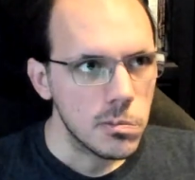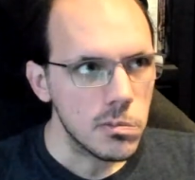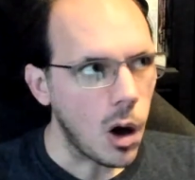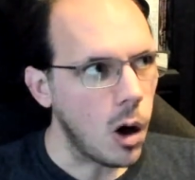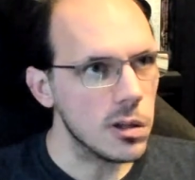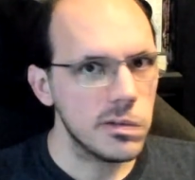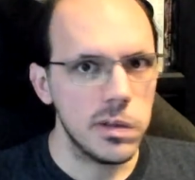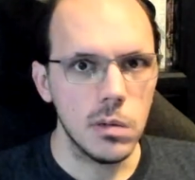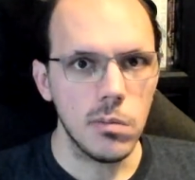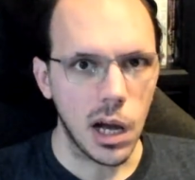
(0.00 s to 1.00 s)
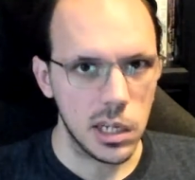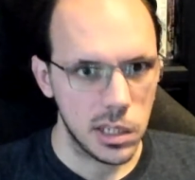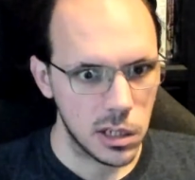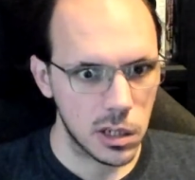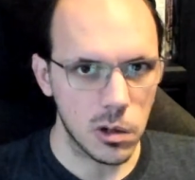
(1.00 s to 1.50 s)
all of them
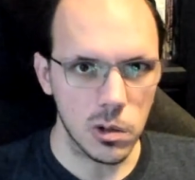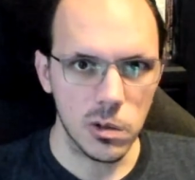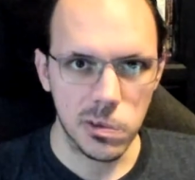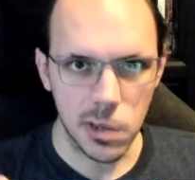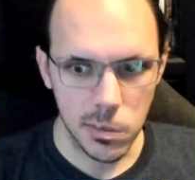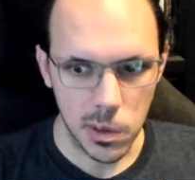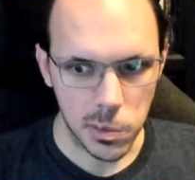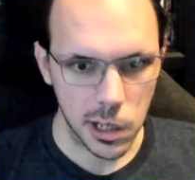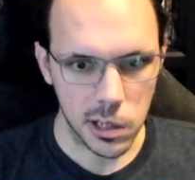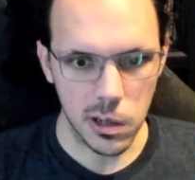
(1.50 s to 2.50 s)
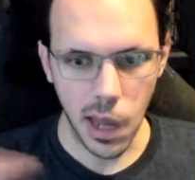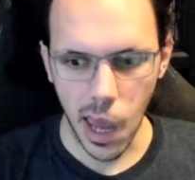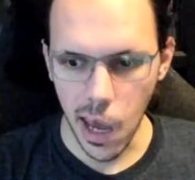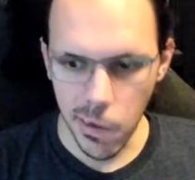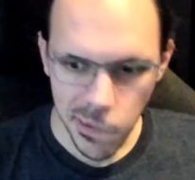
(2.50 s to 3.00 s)
identical from the printer.
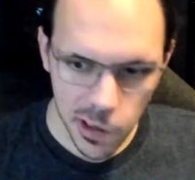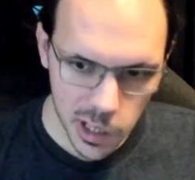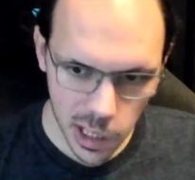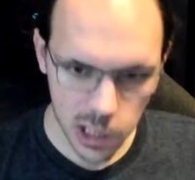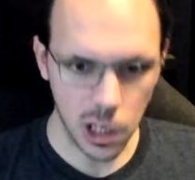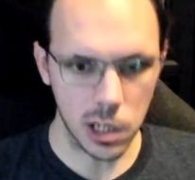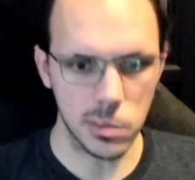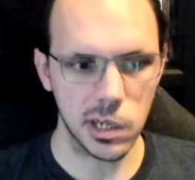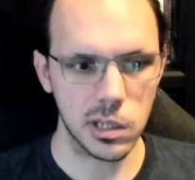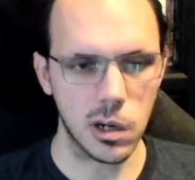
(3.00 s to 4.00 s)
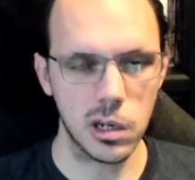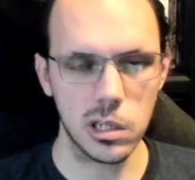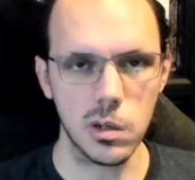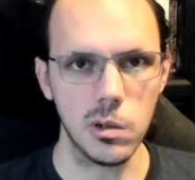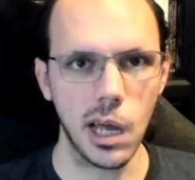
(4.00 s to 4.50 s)
After the Kickstarter books are
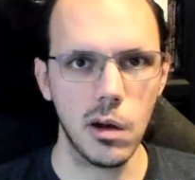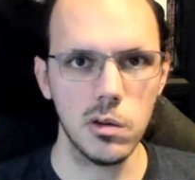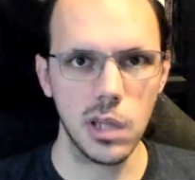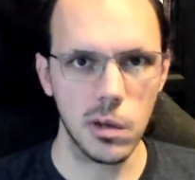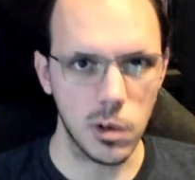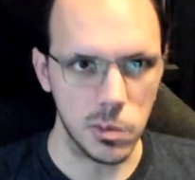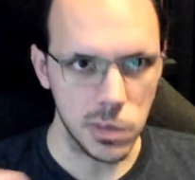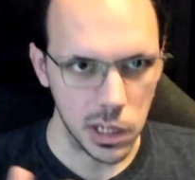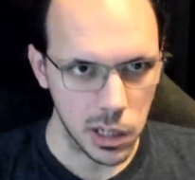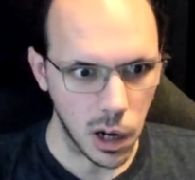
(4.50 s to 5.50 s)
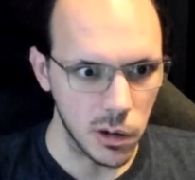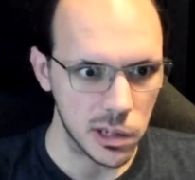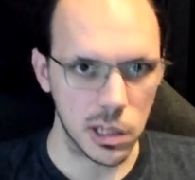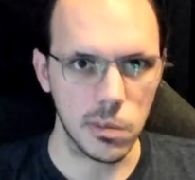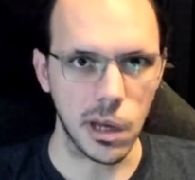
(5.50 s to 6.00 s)
sold out, they will be
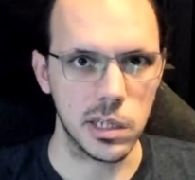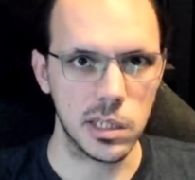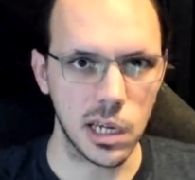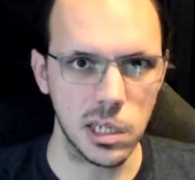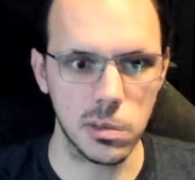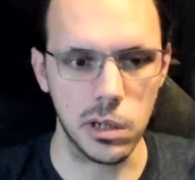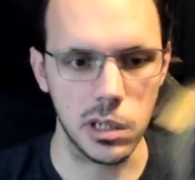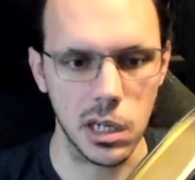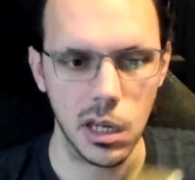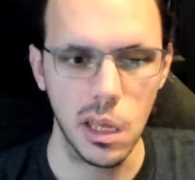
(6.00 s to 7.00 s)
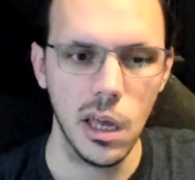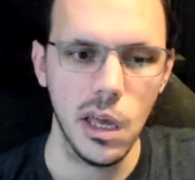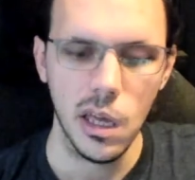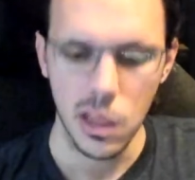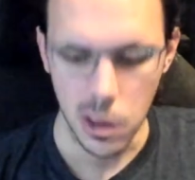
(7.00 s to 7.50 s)
calling them a second printing.
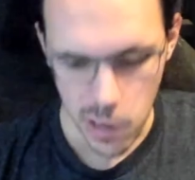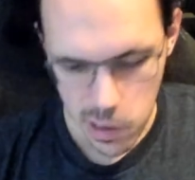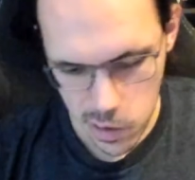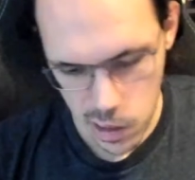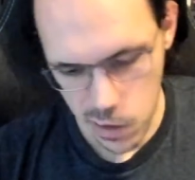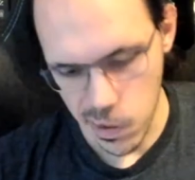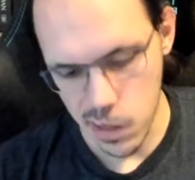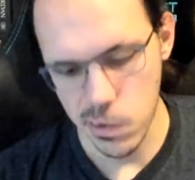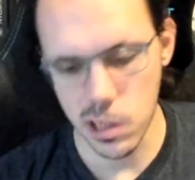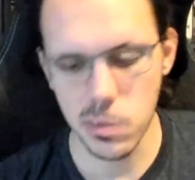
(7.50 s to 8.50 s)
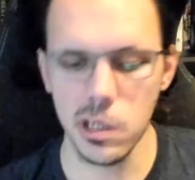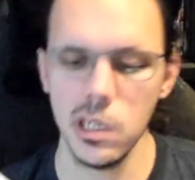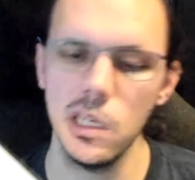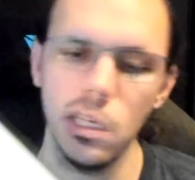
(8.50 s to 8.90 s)
The way to identify the first printing